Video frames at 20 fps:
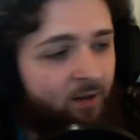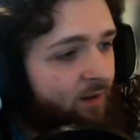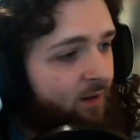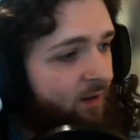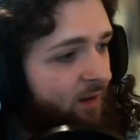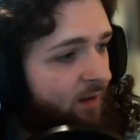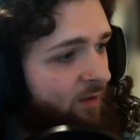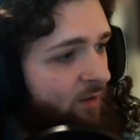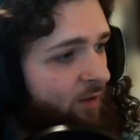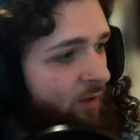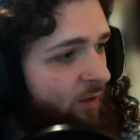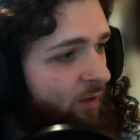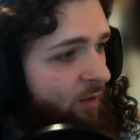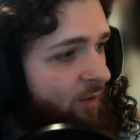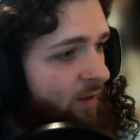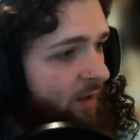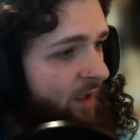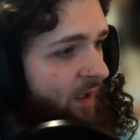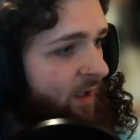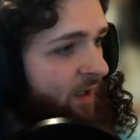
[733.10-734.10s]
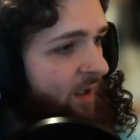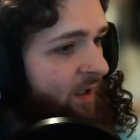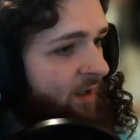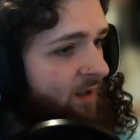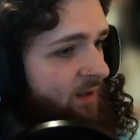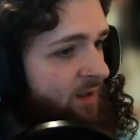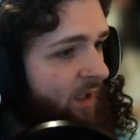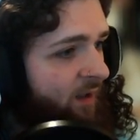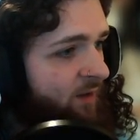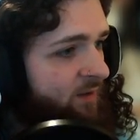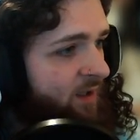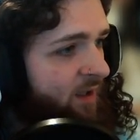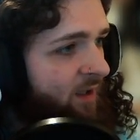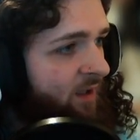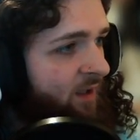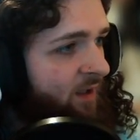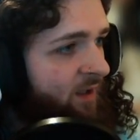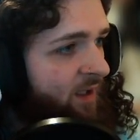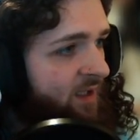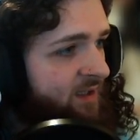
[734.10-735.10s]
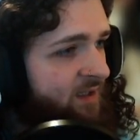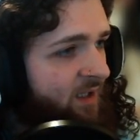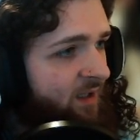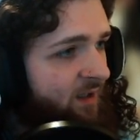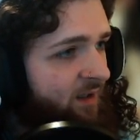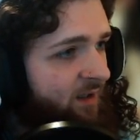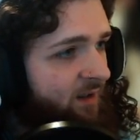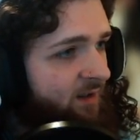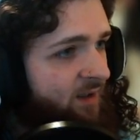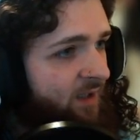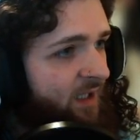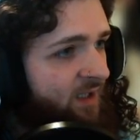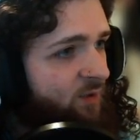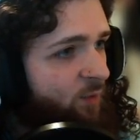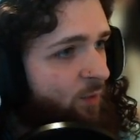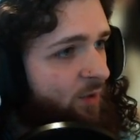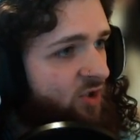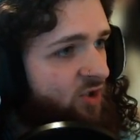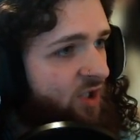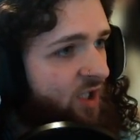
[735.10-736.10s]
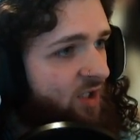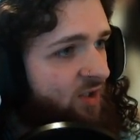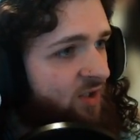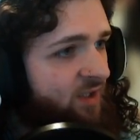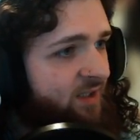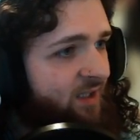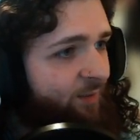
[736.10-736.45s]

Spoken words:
There you go, and down there, that's it. So that's all the changes.